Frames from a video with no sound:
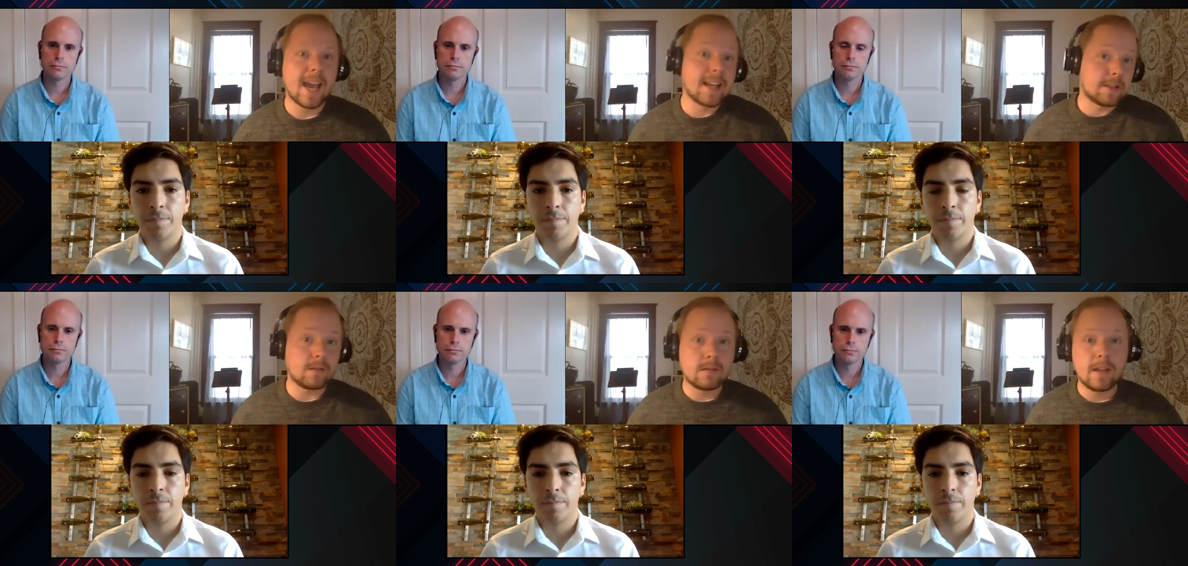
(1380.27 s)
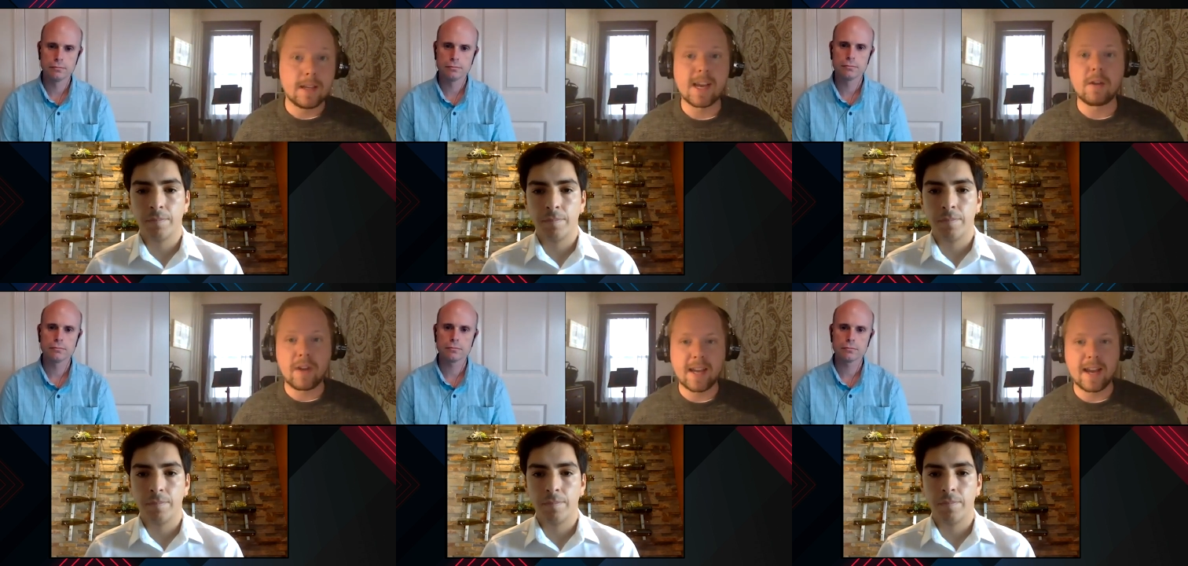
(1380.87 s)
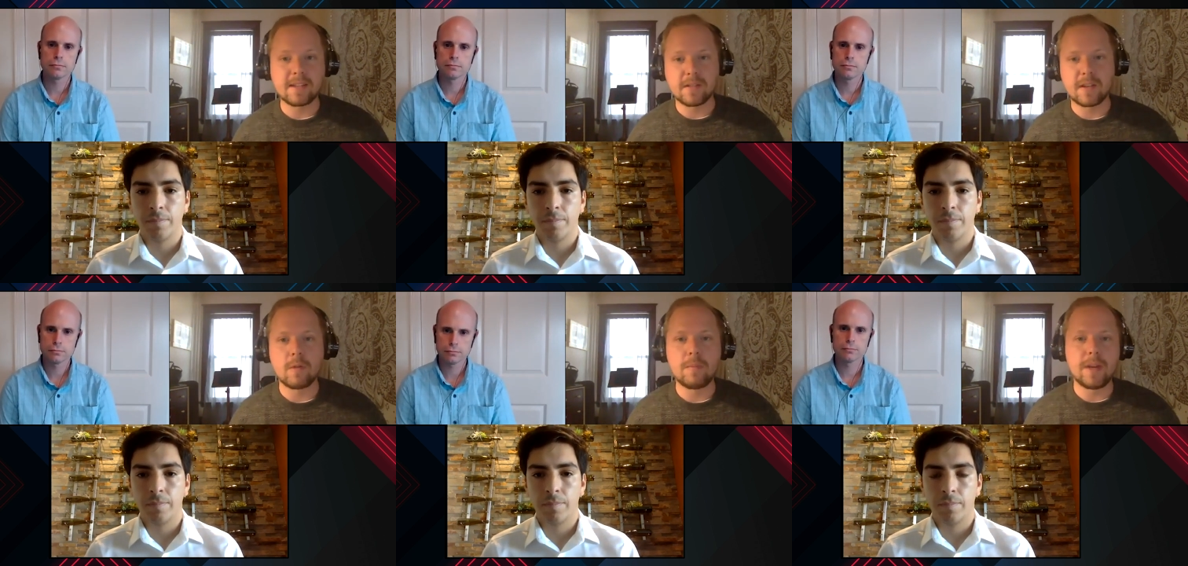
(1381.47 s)
Speaker 1: canceled. It's outright
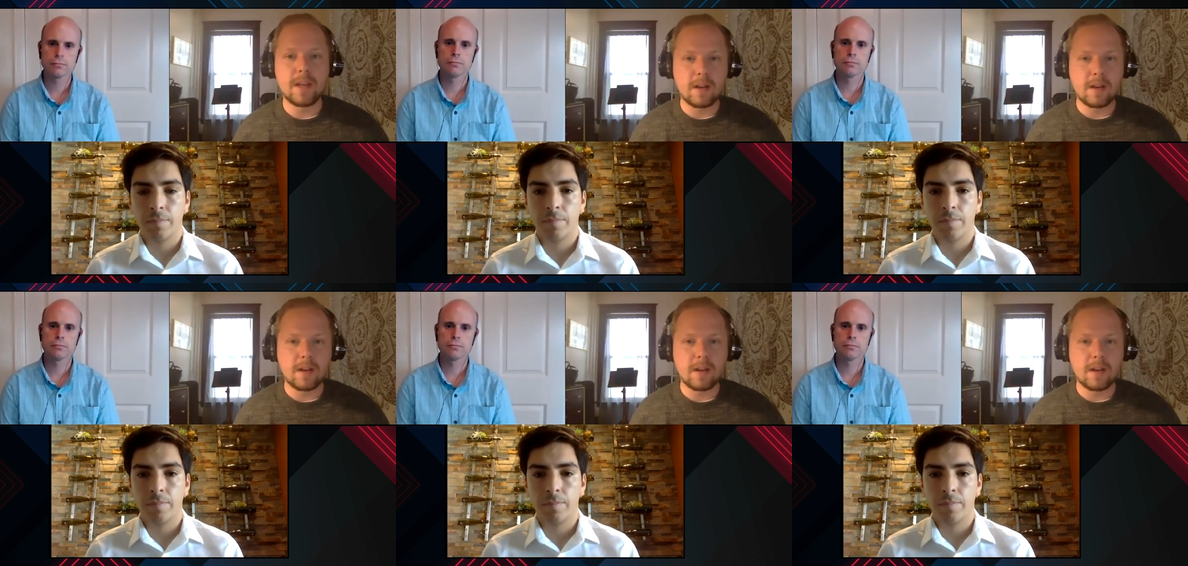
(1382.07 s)
canceled. There will be